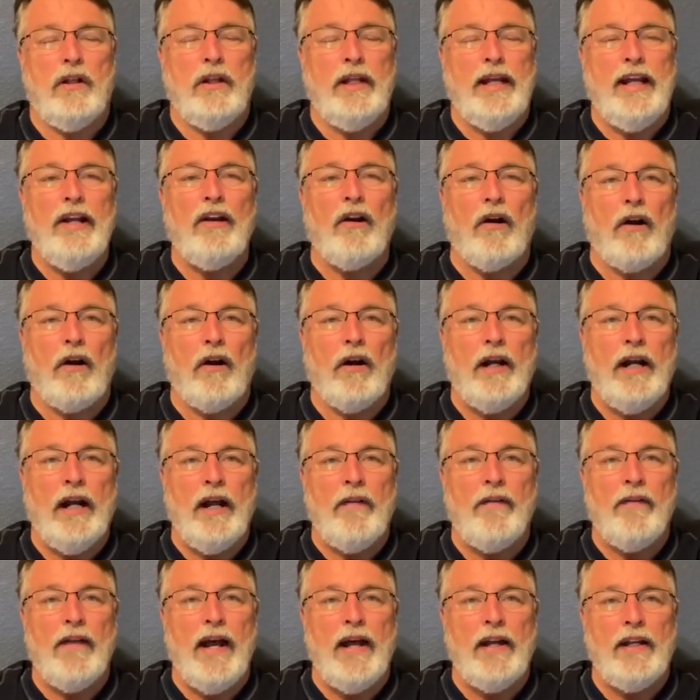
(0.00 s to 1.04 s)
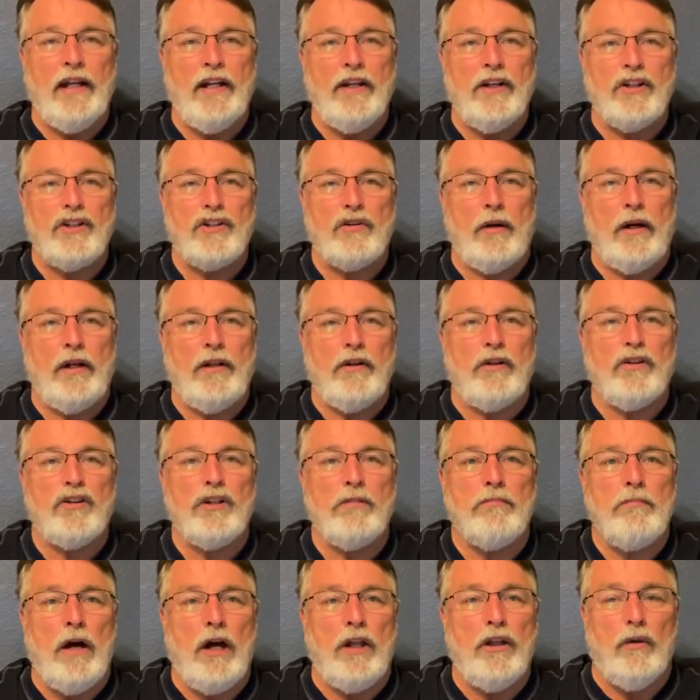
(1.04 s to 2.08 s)
leader in that industry, and there's
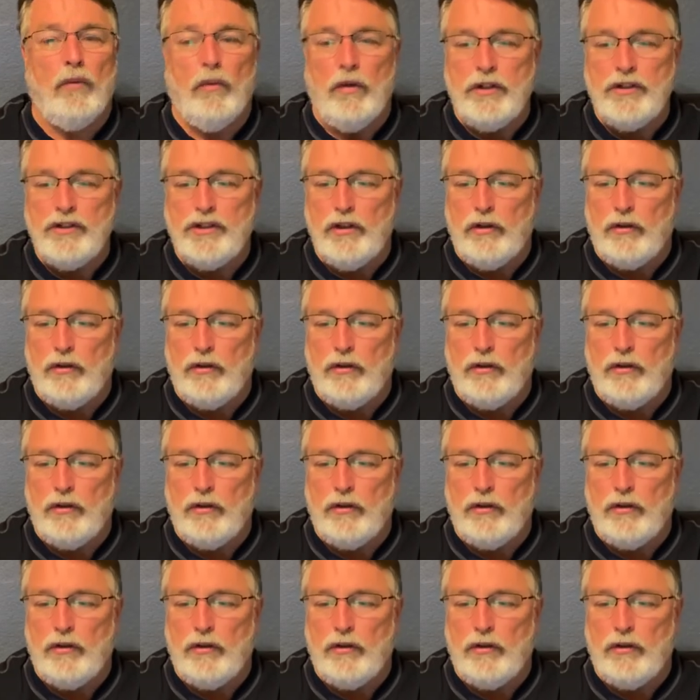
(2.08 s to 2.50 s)
some other ones.